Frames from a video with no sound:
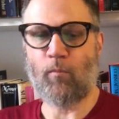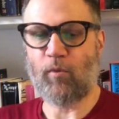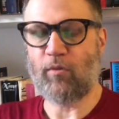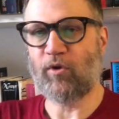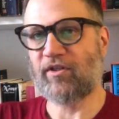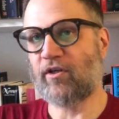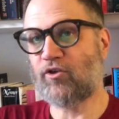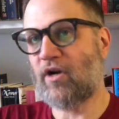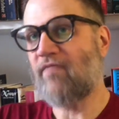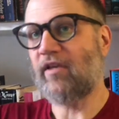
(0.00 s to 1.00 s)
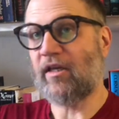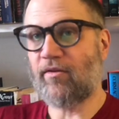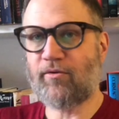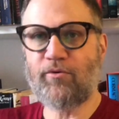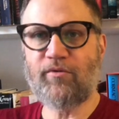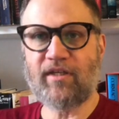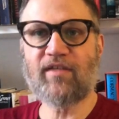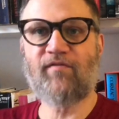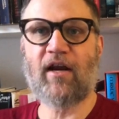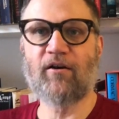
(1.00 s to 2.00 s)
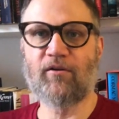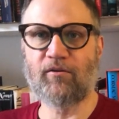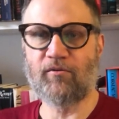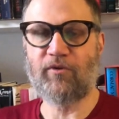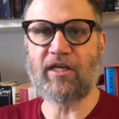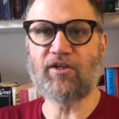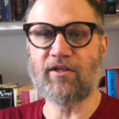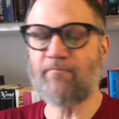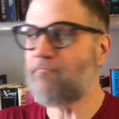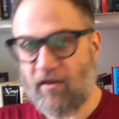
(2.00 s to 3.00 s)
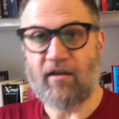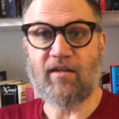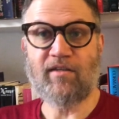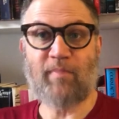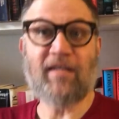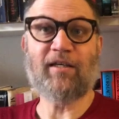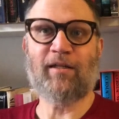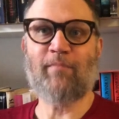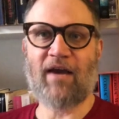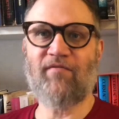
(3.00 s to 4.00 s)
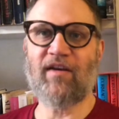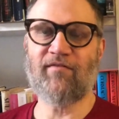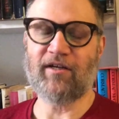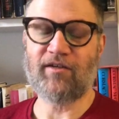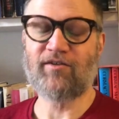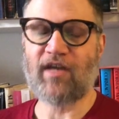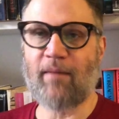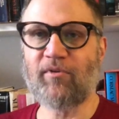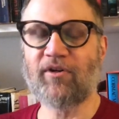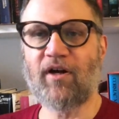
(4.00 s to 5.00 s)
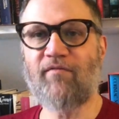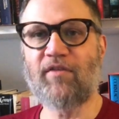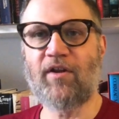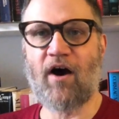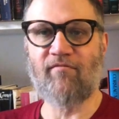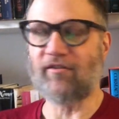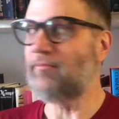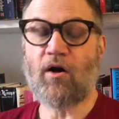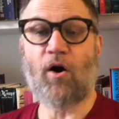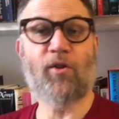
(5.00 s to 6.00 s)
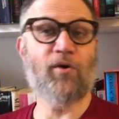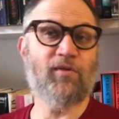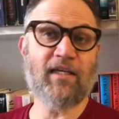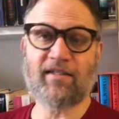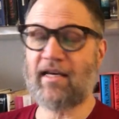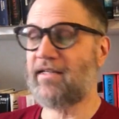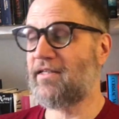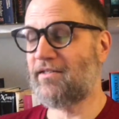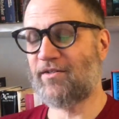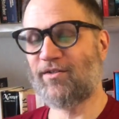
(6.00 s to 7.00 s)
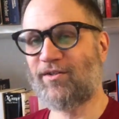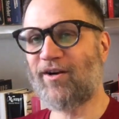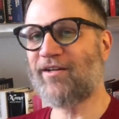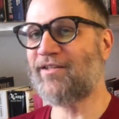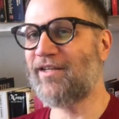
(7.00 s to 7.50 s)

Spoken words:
in which they're traveling through this feral region, is basically my favorite chapter of the novel. Although these days it's starting to